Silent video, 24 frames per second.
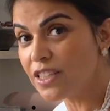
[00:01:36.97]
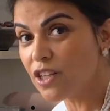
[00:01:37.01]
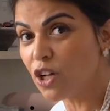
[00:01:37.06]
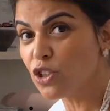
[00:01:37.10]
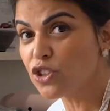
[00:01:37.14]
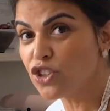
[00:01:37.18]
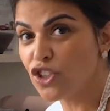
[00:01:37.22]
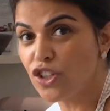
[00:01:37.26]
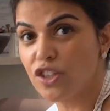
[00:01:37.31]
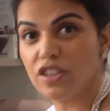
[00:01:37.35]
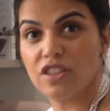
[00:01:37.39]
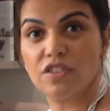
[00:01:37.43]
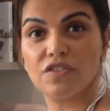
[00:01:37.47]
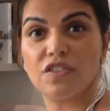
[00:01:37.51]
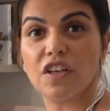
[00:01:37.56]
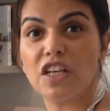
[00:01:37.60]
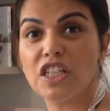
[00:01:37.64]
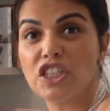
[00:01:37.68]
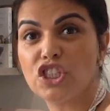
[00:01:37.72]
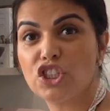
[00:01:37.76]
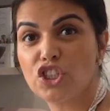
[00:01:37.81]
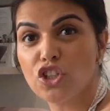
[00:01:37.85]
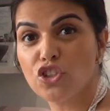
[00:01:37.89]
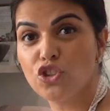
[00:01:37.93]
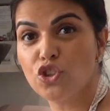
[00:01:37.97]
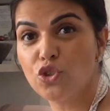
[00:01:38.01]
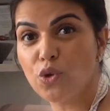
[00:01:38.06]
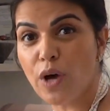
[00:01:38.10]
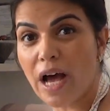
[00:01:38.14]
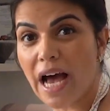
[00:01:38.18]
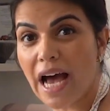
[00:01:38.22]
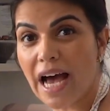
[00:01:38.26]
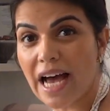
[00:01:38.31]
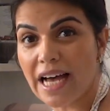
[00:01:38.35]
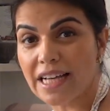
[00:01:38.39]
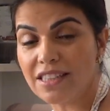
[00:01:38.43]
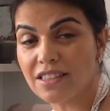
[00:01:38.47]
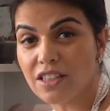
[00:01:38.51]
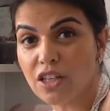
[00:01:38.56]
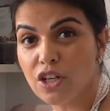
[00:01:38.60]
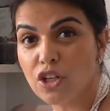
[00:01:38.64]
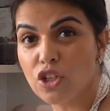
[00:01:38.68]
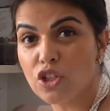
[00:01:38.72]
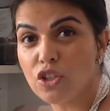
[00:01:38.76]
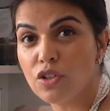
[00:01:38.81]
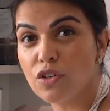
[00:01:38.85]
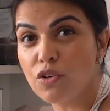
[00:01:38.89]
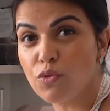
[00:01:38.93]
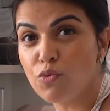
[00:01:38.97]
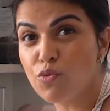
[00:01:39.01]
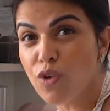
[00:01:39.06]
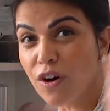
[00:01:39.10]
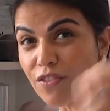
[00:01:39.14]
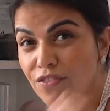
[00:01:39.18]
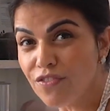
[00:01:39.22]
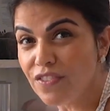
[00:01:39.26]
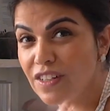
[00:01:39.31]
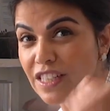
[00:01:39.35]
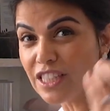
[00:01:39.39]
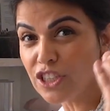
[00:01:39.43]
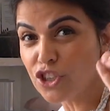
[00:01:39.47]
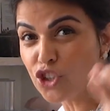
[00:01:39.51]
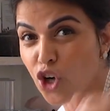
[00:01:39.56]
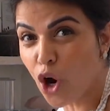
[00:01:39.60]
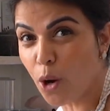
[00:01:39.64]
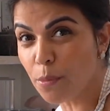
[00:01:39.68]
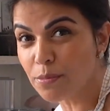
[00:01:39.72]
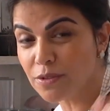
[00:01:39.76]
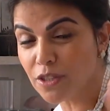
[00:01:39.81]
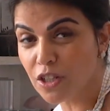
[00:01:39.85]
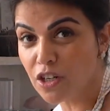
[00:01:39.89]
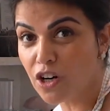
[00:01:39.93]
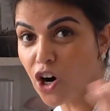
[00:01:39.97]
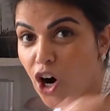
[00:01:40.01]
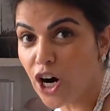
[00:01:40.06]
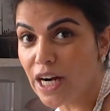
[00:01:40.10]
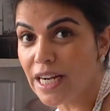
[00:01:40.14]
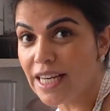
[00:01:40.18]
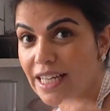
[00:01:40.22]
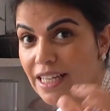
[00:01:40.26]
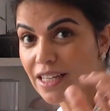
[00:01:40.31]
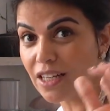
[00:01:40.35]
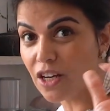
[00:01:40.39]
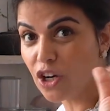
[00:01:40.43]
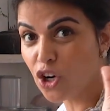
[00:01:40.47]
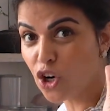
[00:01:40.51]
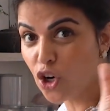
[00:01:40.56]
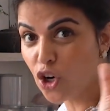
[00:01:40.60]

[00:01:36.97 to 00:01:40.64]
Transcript: alternative is just to add roughly chopped garlic